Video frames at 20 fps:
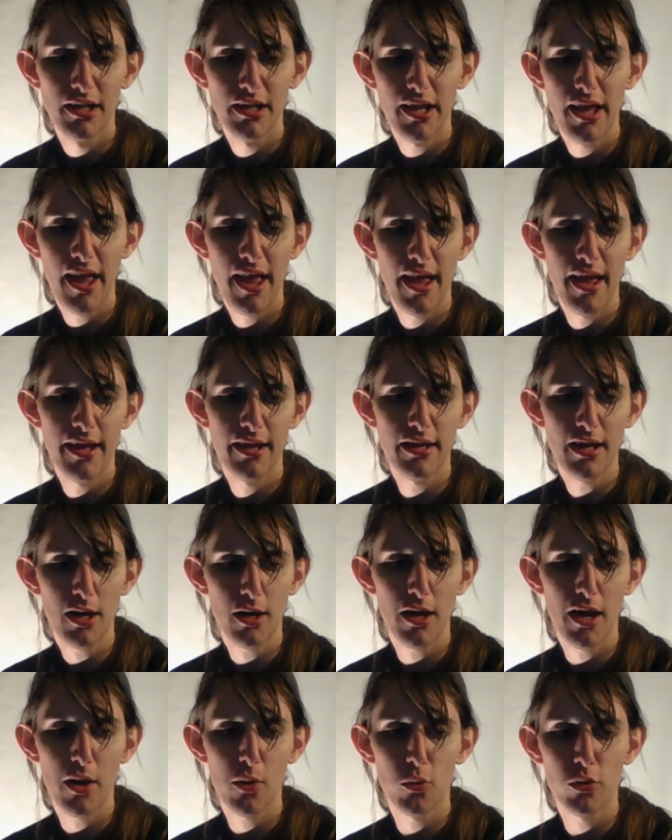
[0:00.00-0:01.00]
And
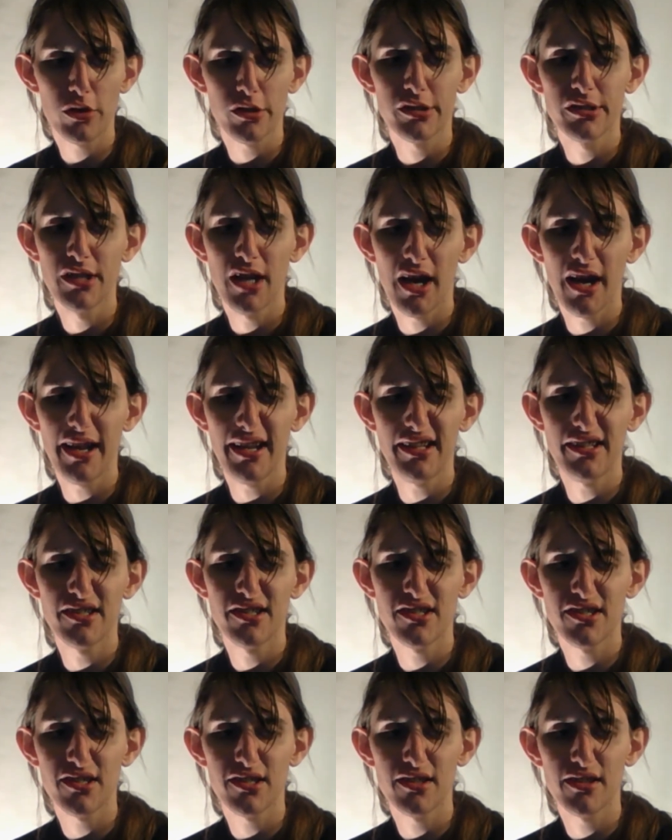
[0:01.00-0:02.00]
I work
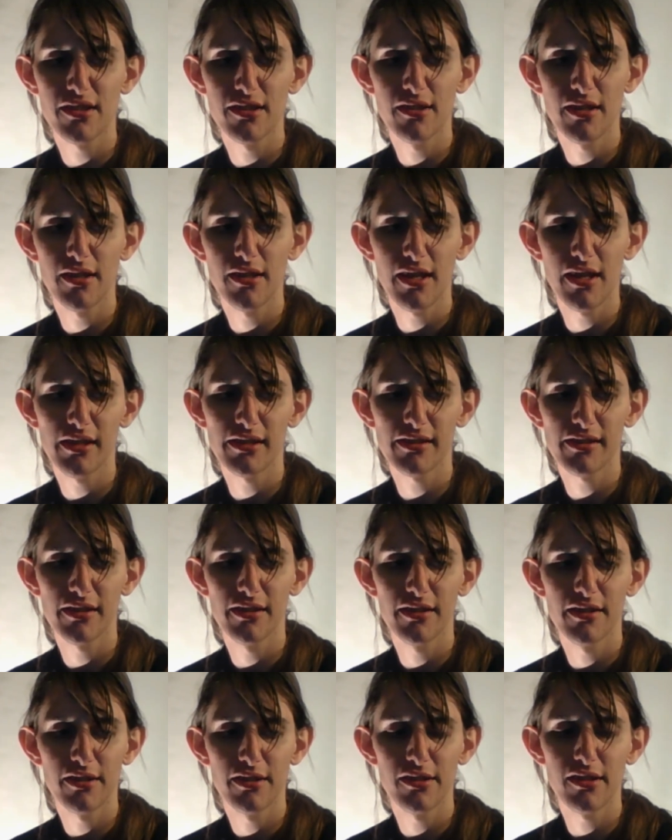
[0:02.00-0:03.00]
nights
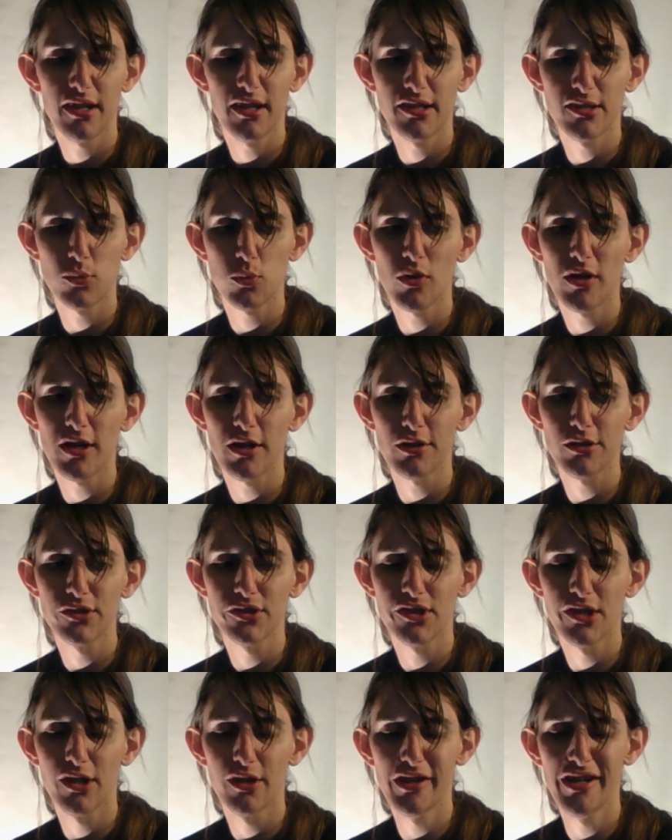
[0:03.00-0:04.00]
as well.
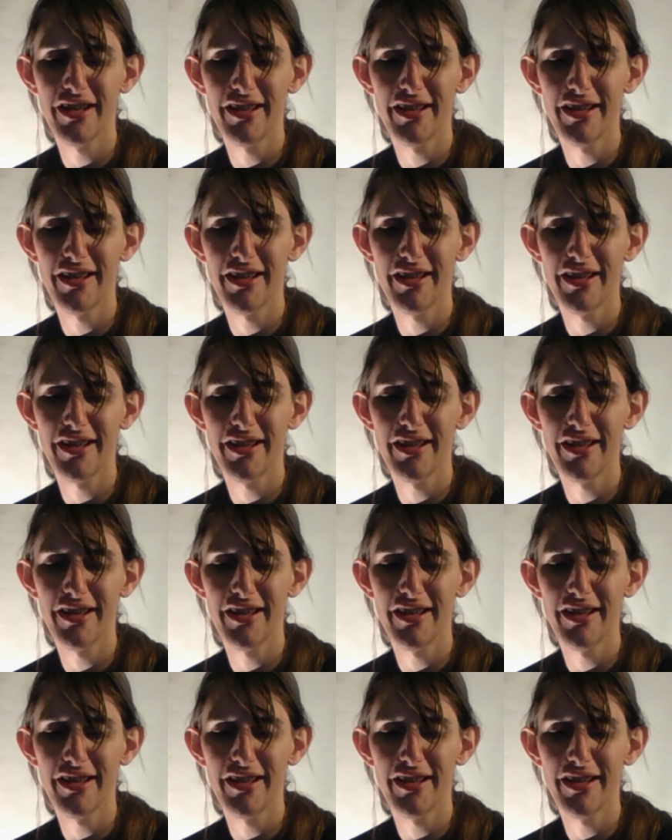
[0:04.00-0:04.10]
So,